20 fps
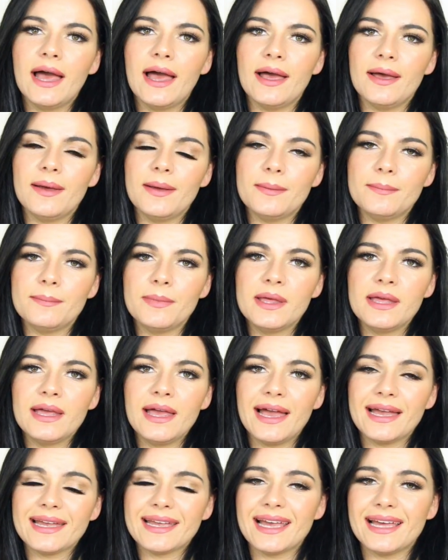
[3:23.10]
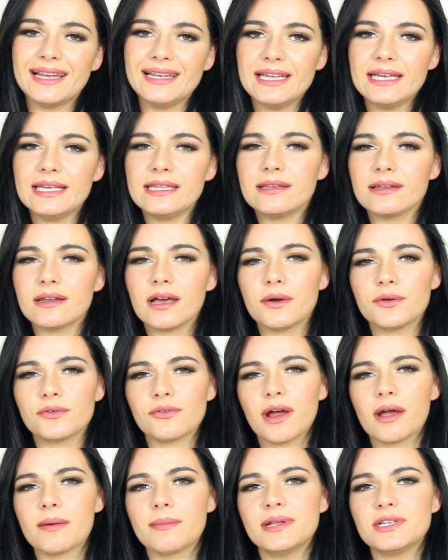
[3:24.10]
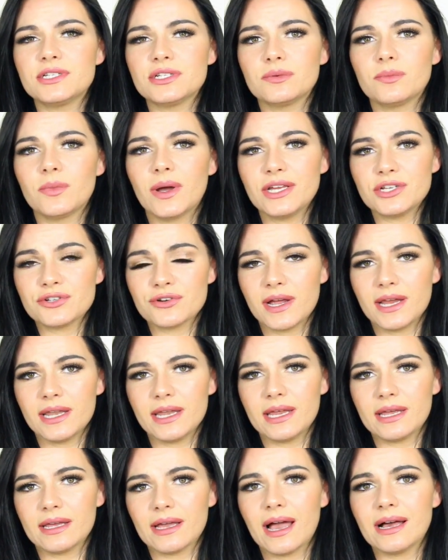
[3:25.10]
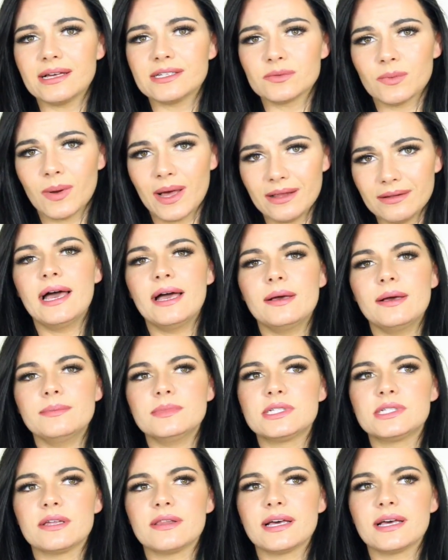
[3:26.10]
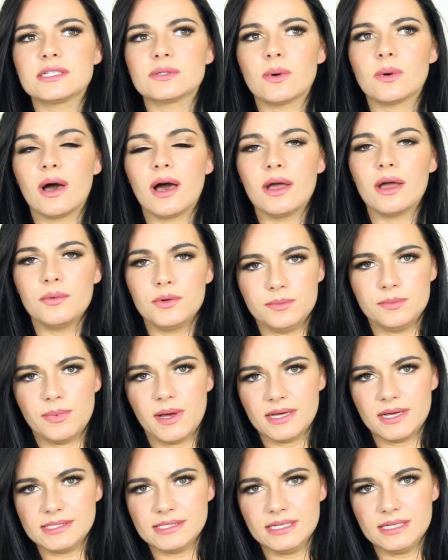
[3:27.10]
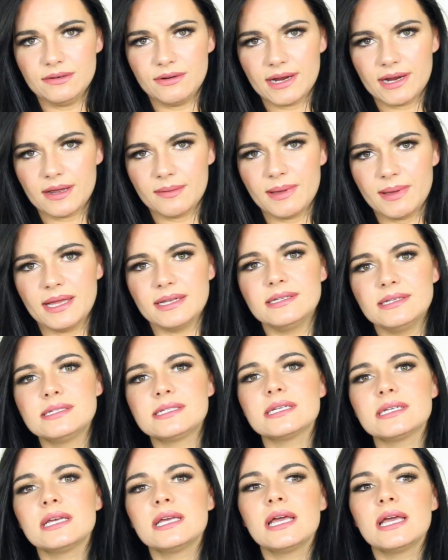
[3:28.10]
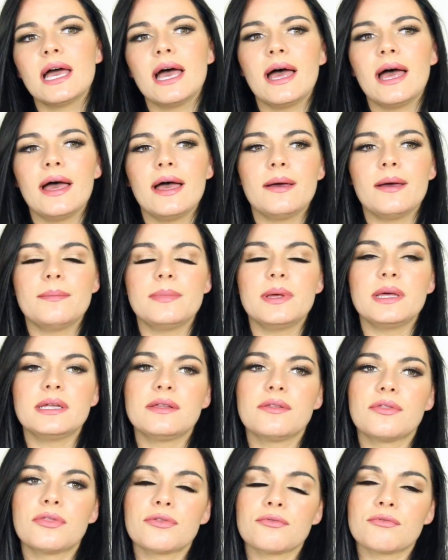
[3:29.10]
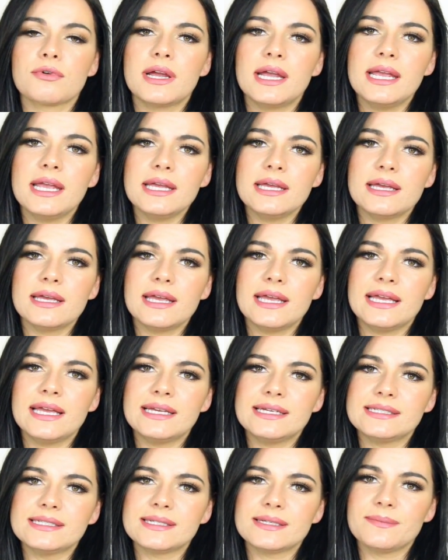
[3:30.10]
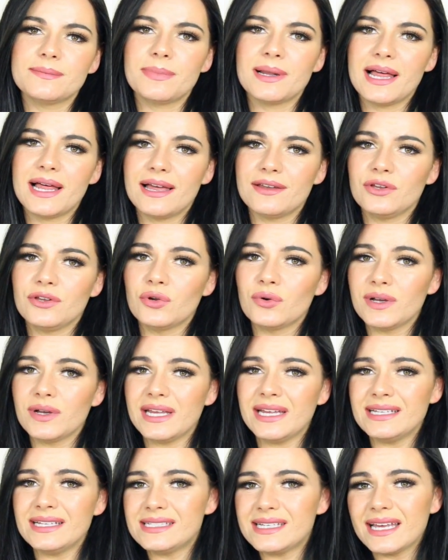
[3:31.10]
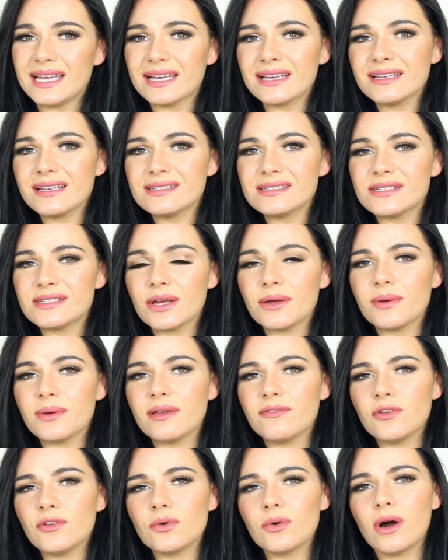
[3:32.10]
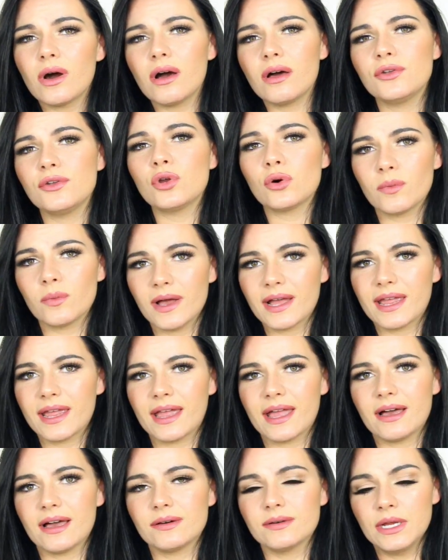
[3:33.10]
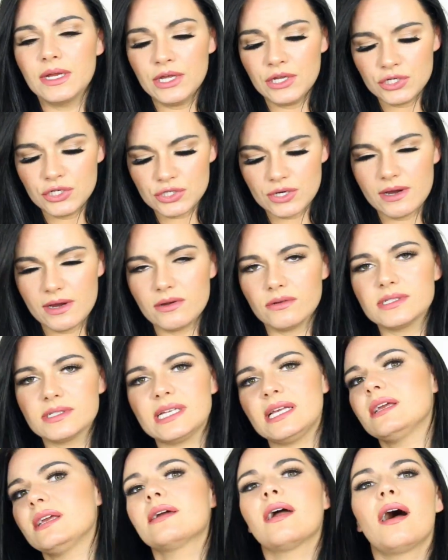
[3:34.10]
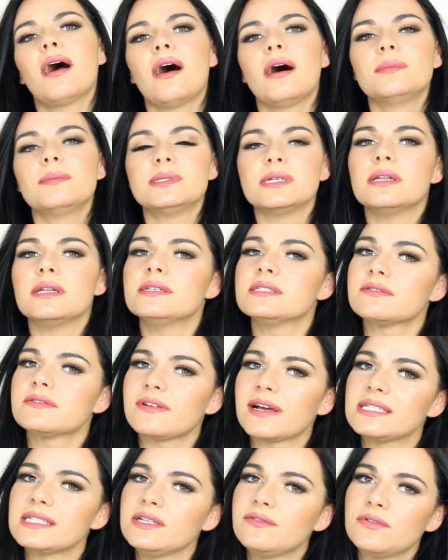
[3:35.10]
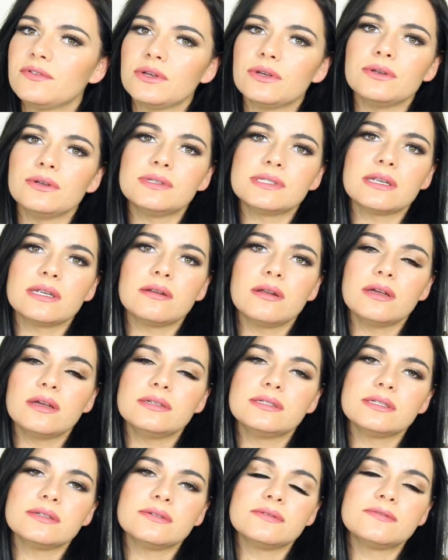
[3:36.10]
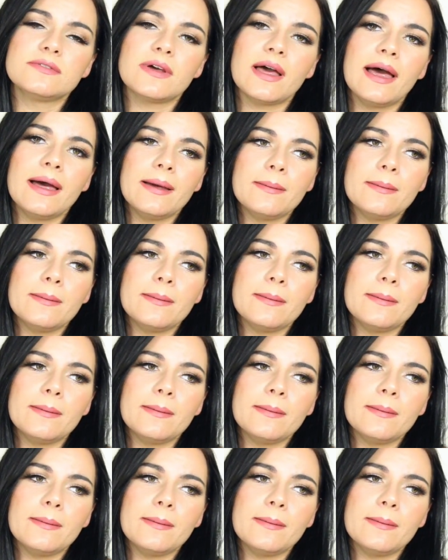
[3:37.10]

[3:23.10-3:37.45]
and get lean, then I would recommend doing weight training as well. So that's what I would personally recommend. Three is plan your eating. So if you are not working out, try not to eat carbs and loads of fatty foods and loads of